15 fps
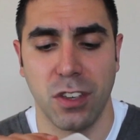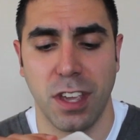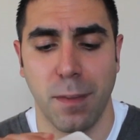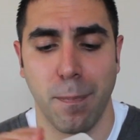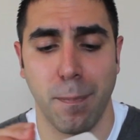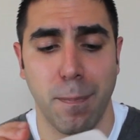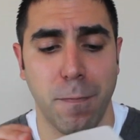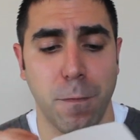You
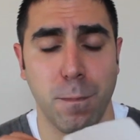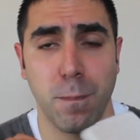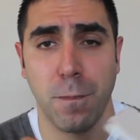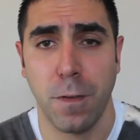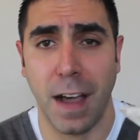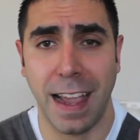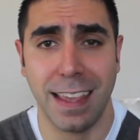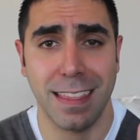can
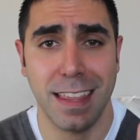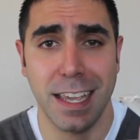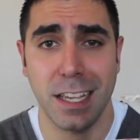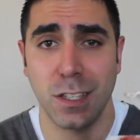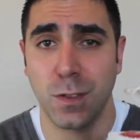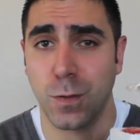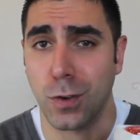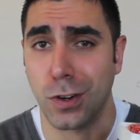find
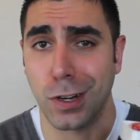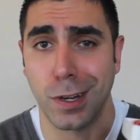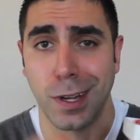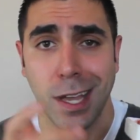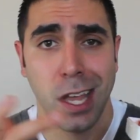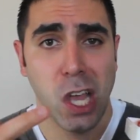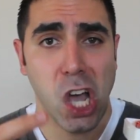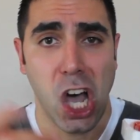these
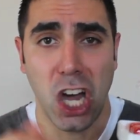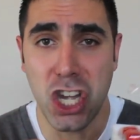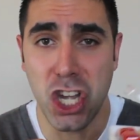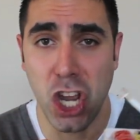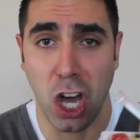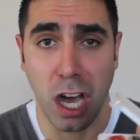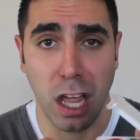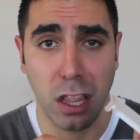for
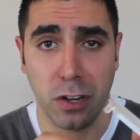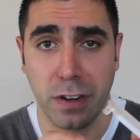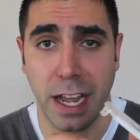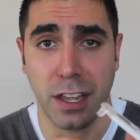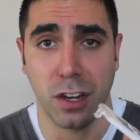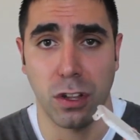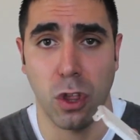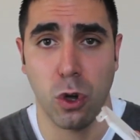$1
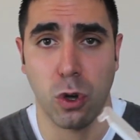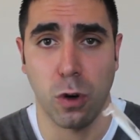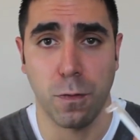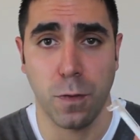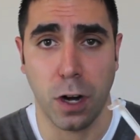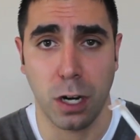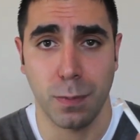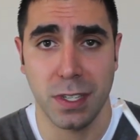at your local
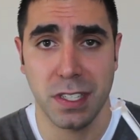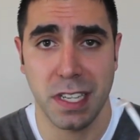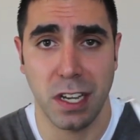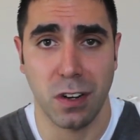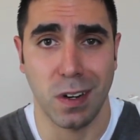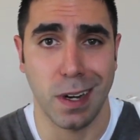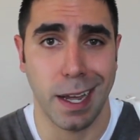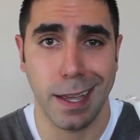pharmacy
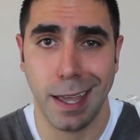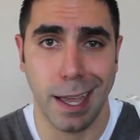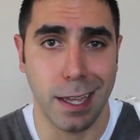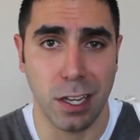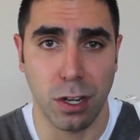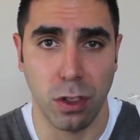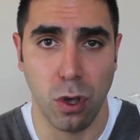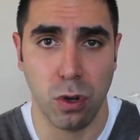or
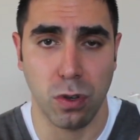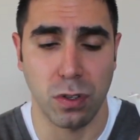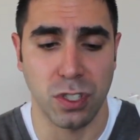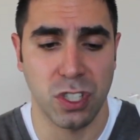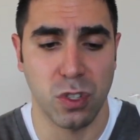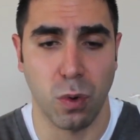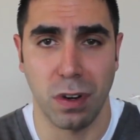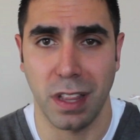at your local
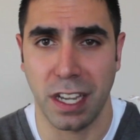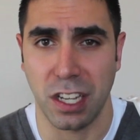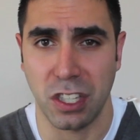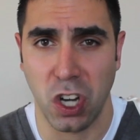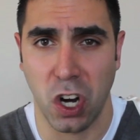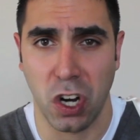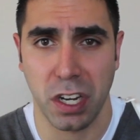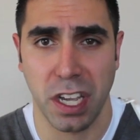store like a
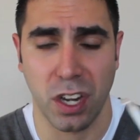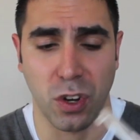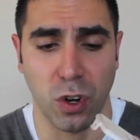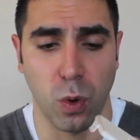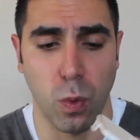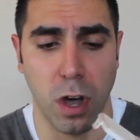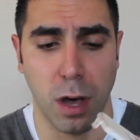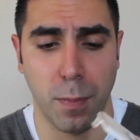Target or
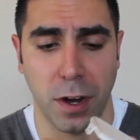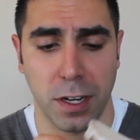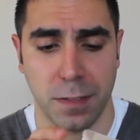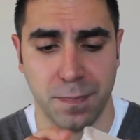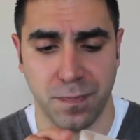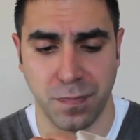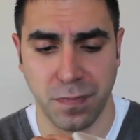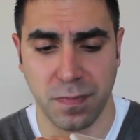a
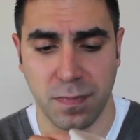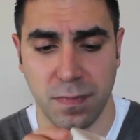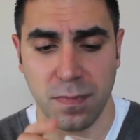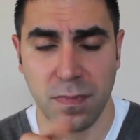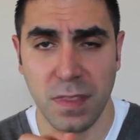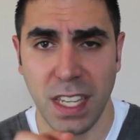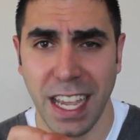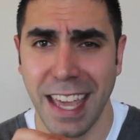Walmart,
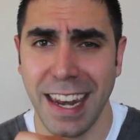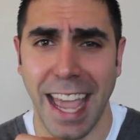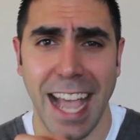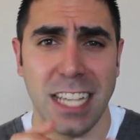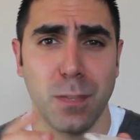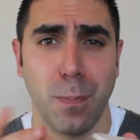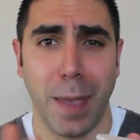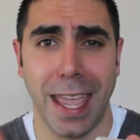and it
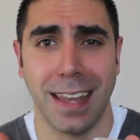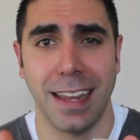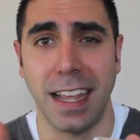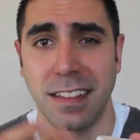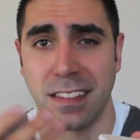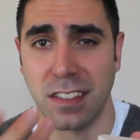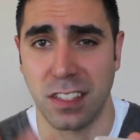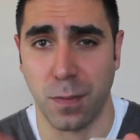has
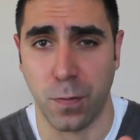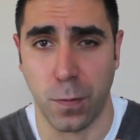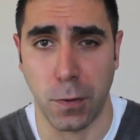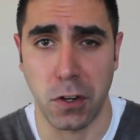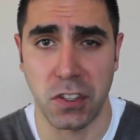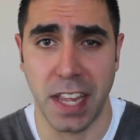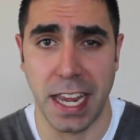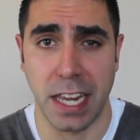Band-Aids and some
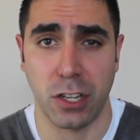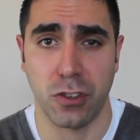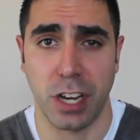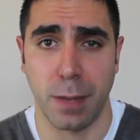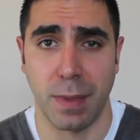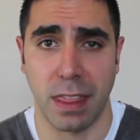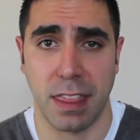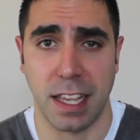first aid
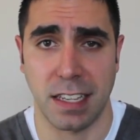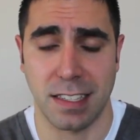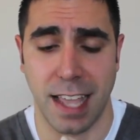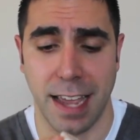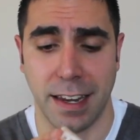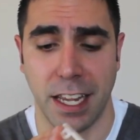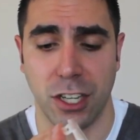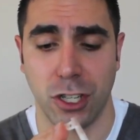cream and things of
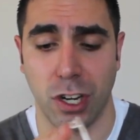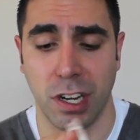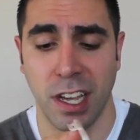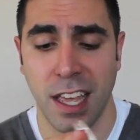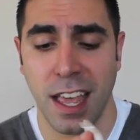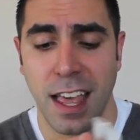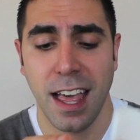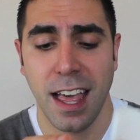that nature.
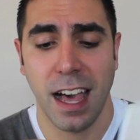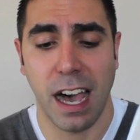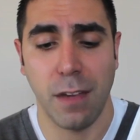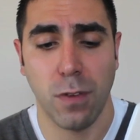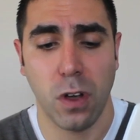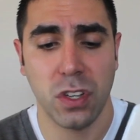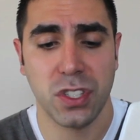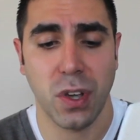
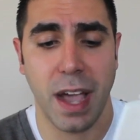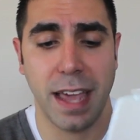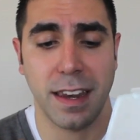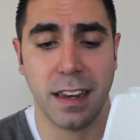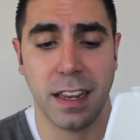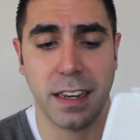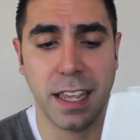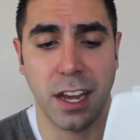I've also
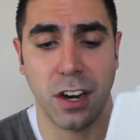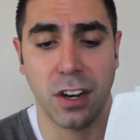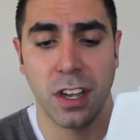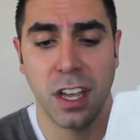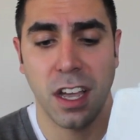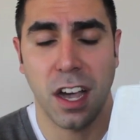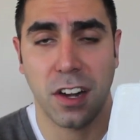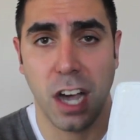added in here
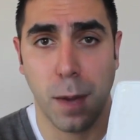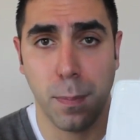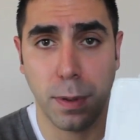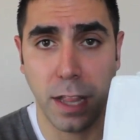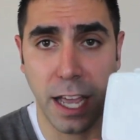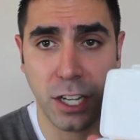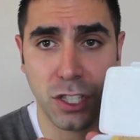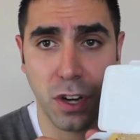a
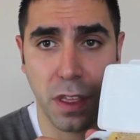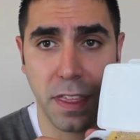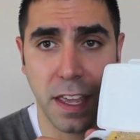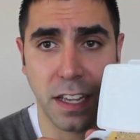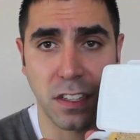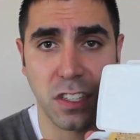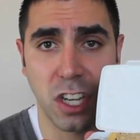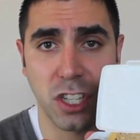couple extra
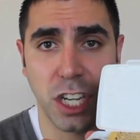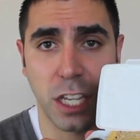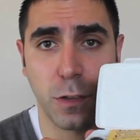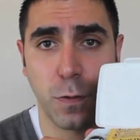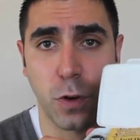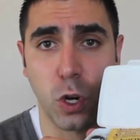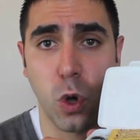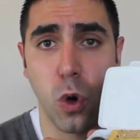things, such as
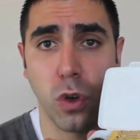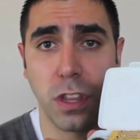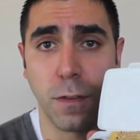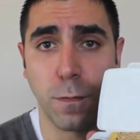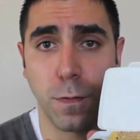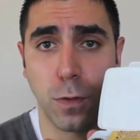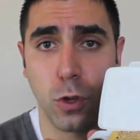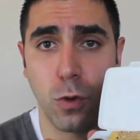for cold
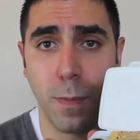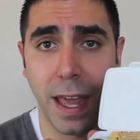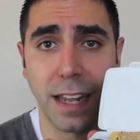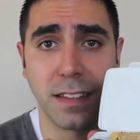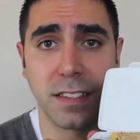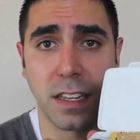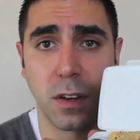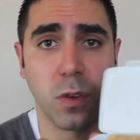and flu
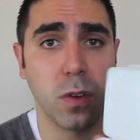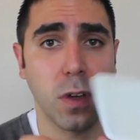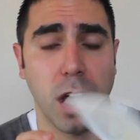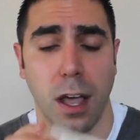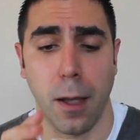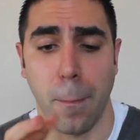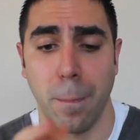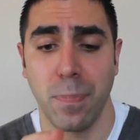medicine.
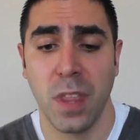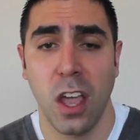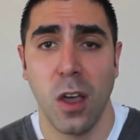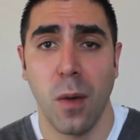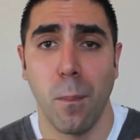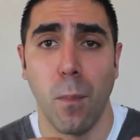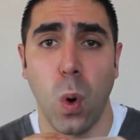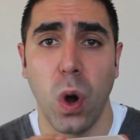
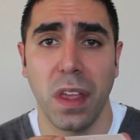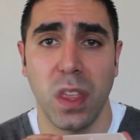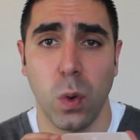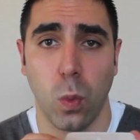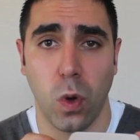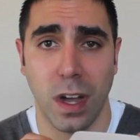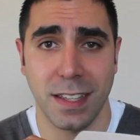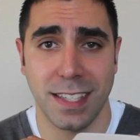More
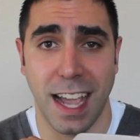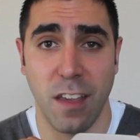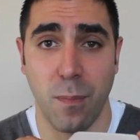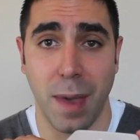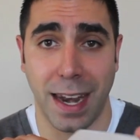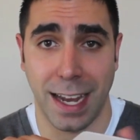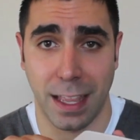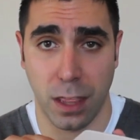than once I've
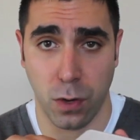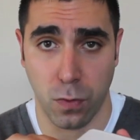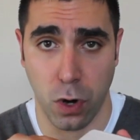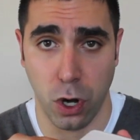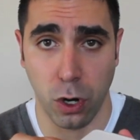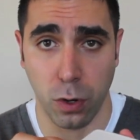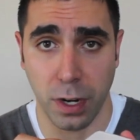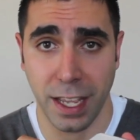been on the
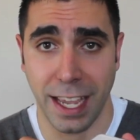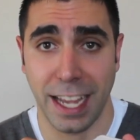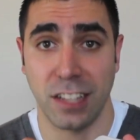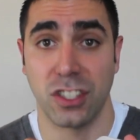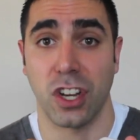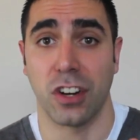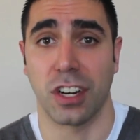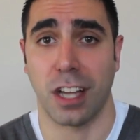road
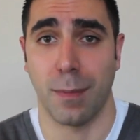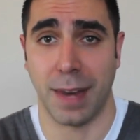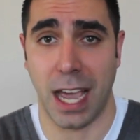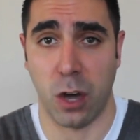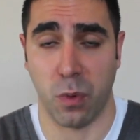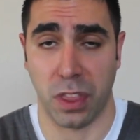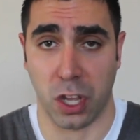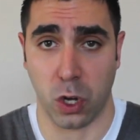and started to come
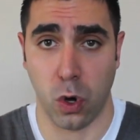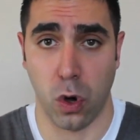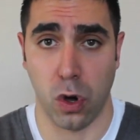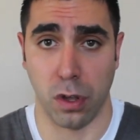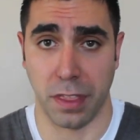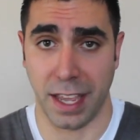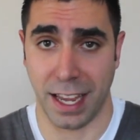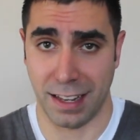down with a
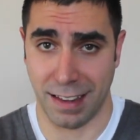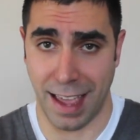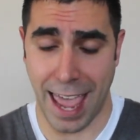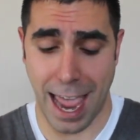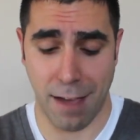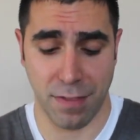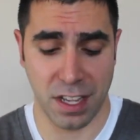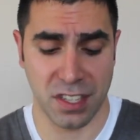cold, and to
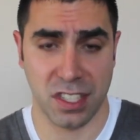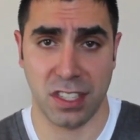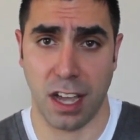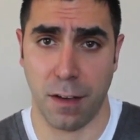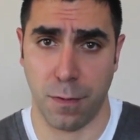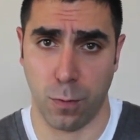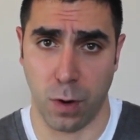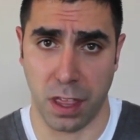have this
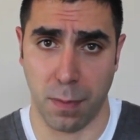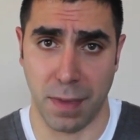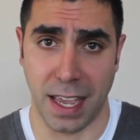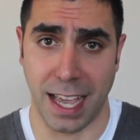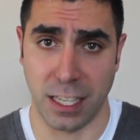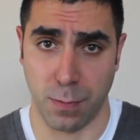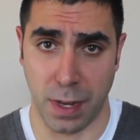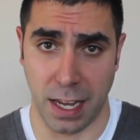stuff with me
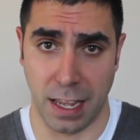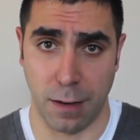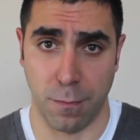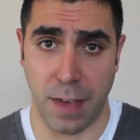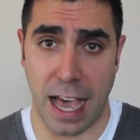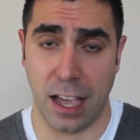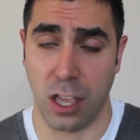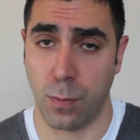has been
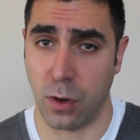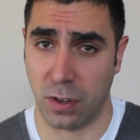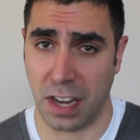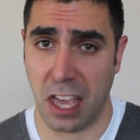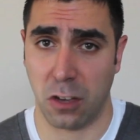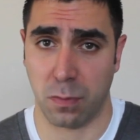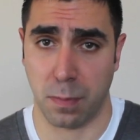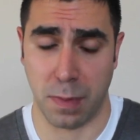invaluable and
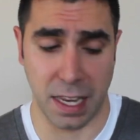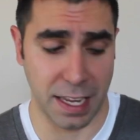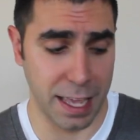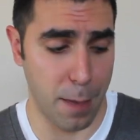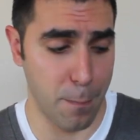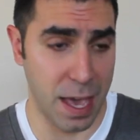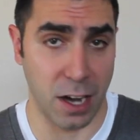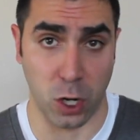helped me to
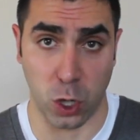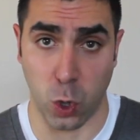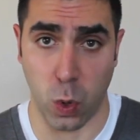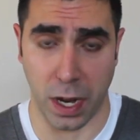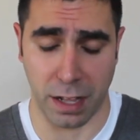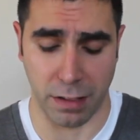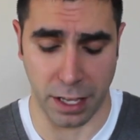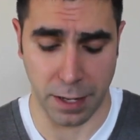get better
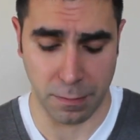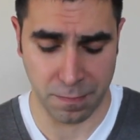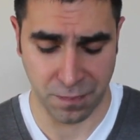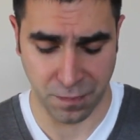quickly.